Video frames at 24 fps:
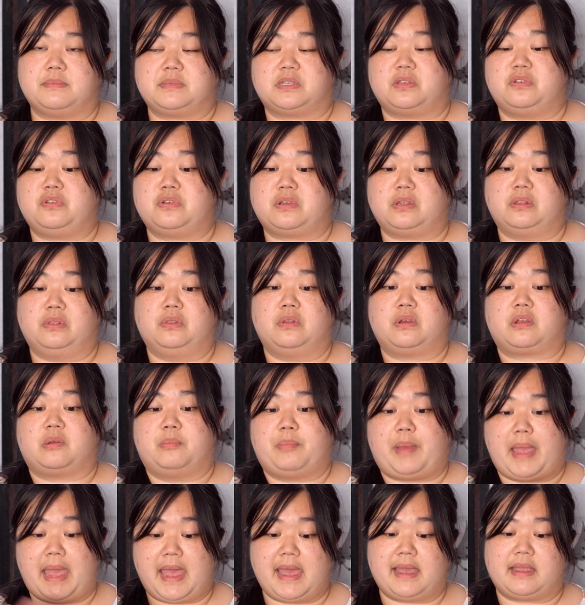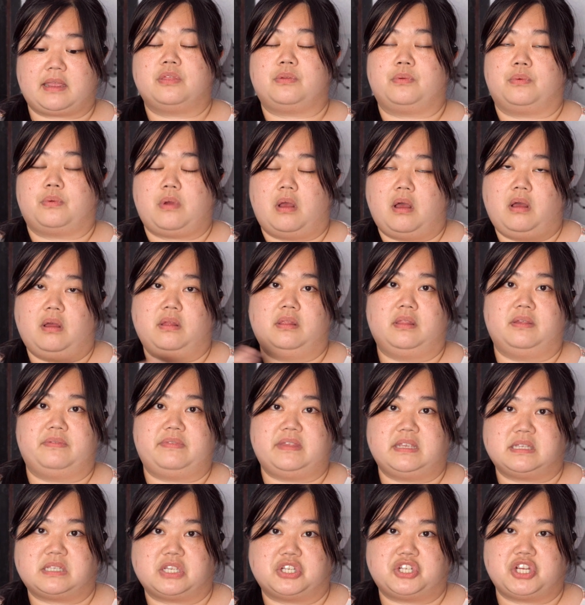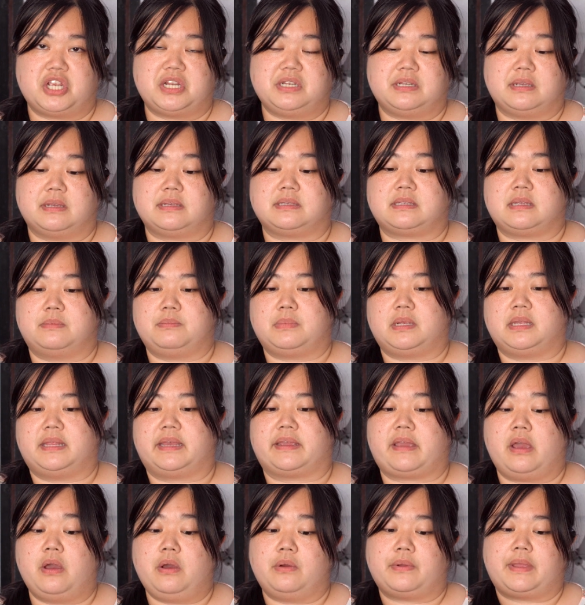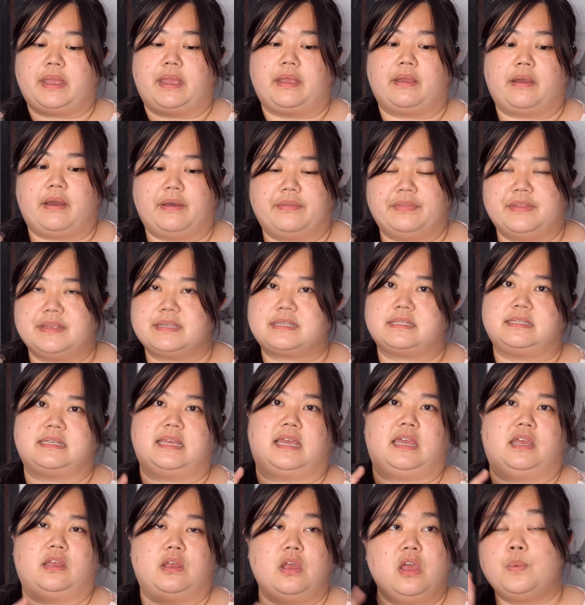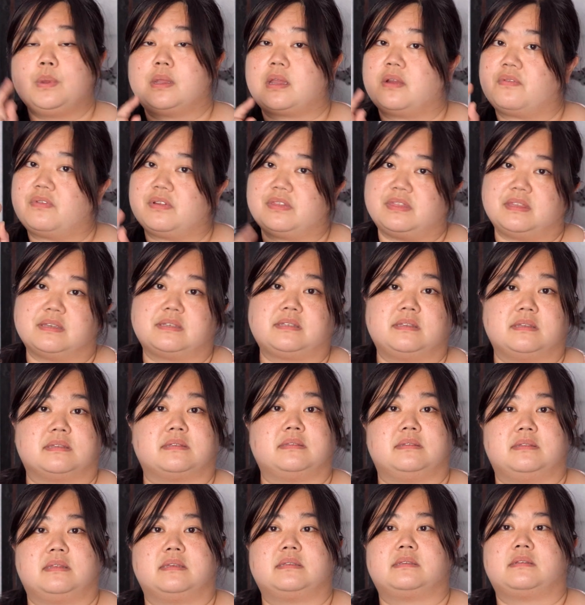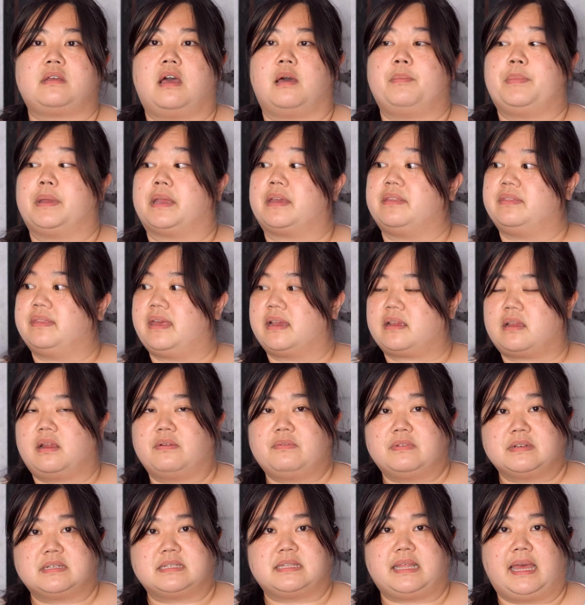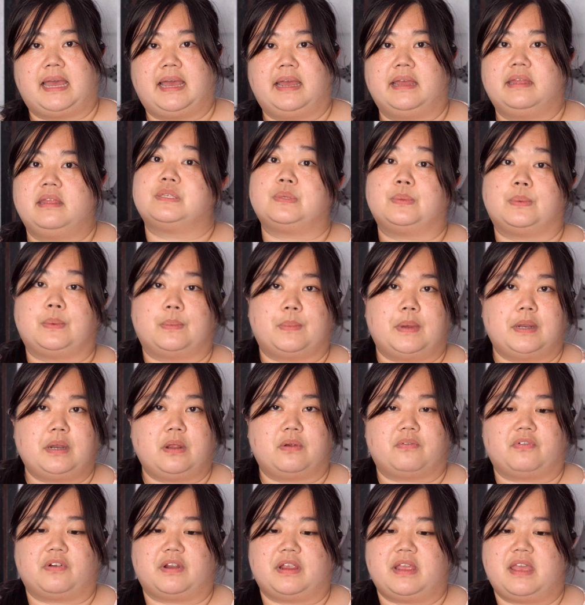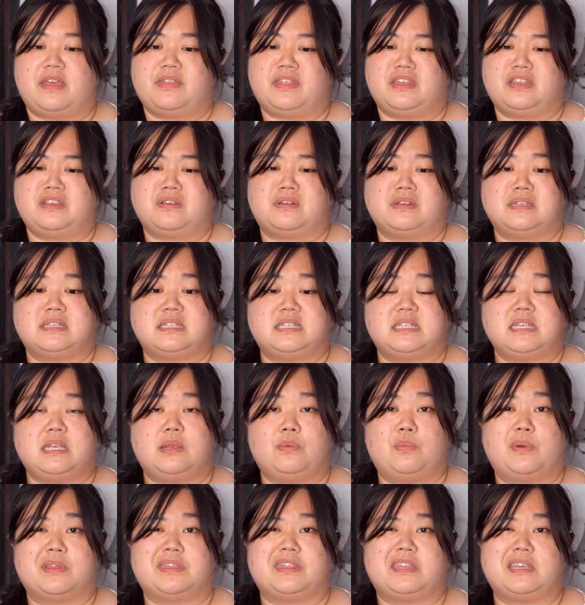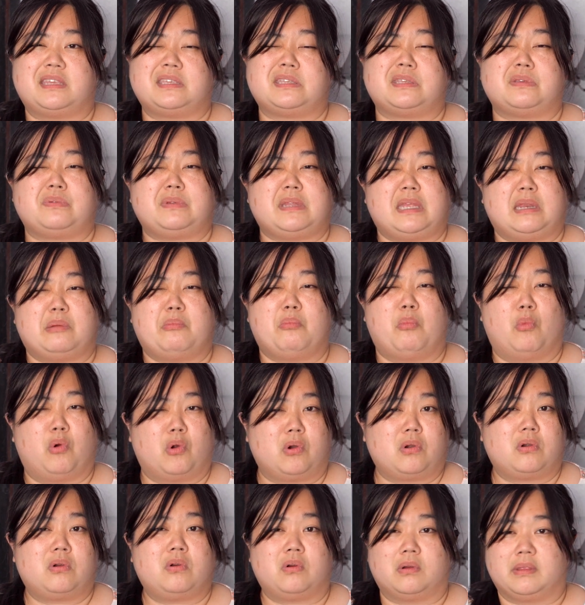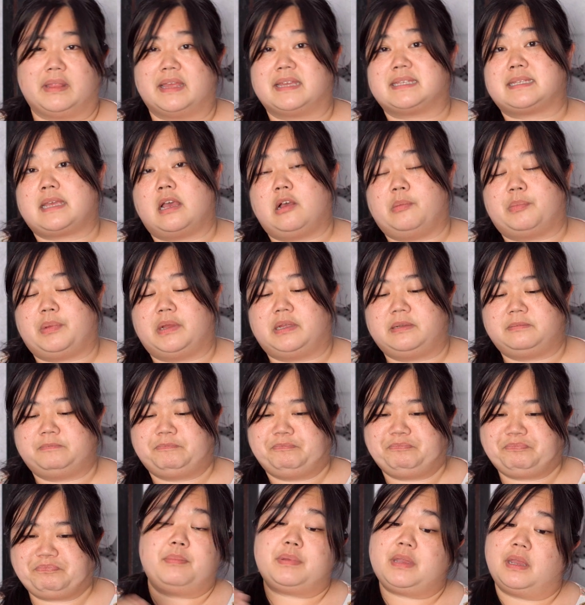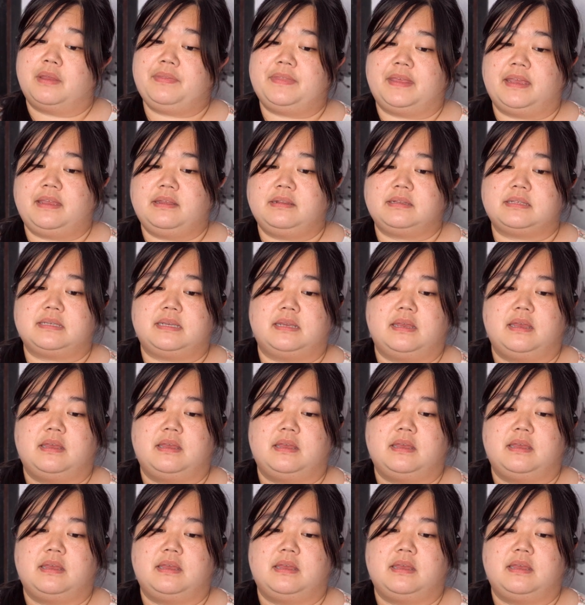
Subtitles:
So you can look back through all of these agendas and be like, okay, on this day, we covered this, and this topic, and that covers that. So we went over it, and then you can see what things you need more or less help on. Beyond that,